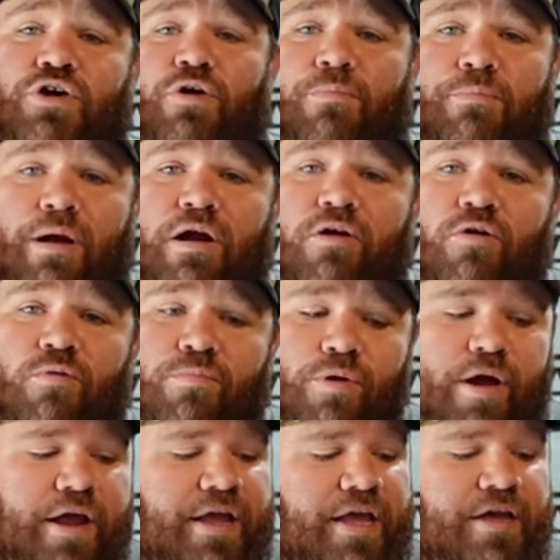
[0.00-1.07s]
our barrel
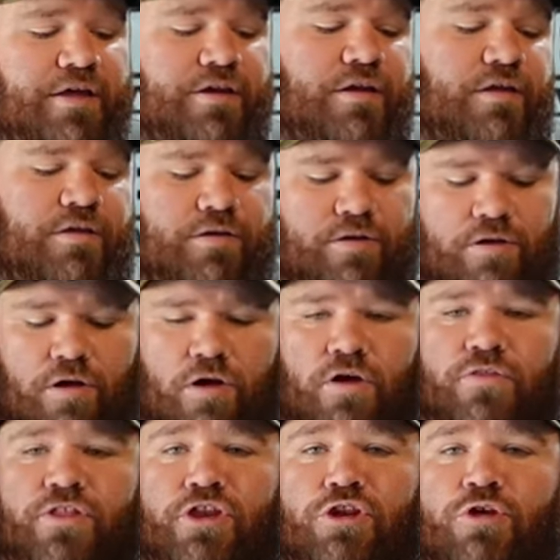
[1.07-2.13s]
break-in
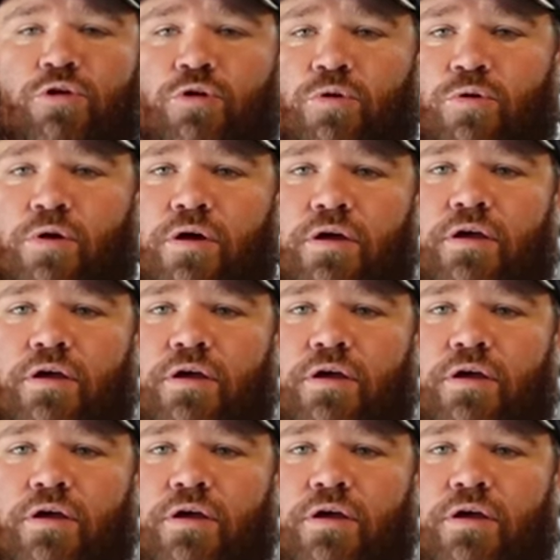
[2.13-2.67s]
on the new